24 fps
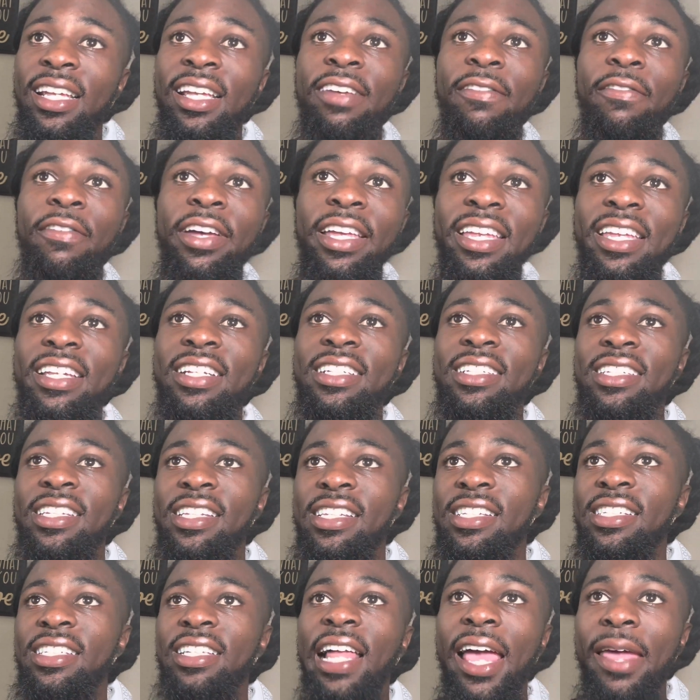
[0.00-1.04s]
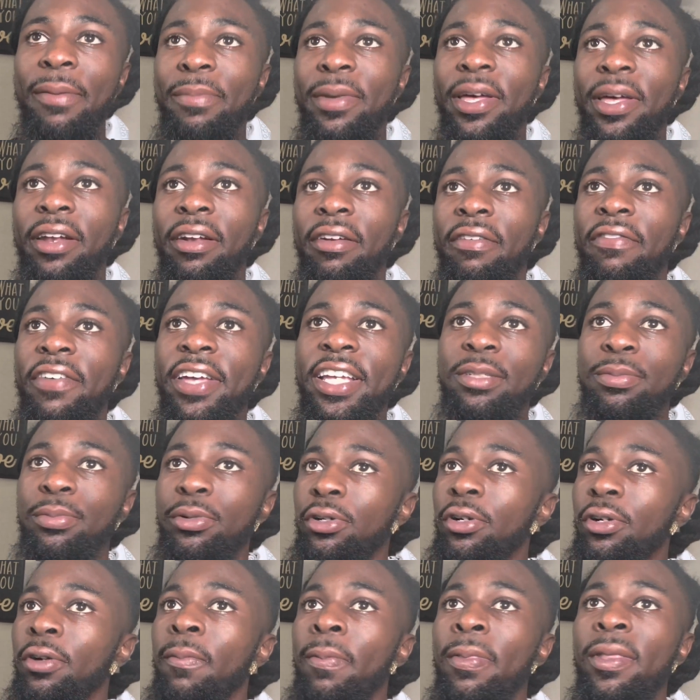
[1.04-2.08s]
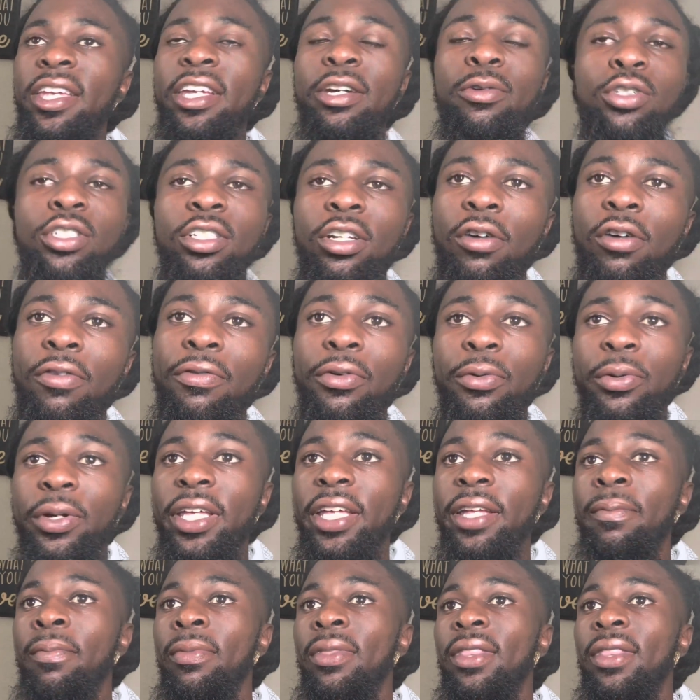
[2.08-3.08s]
For instance, like Meta, Facebook, it was over with.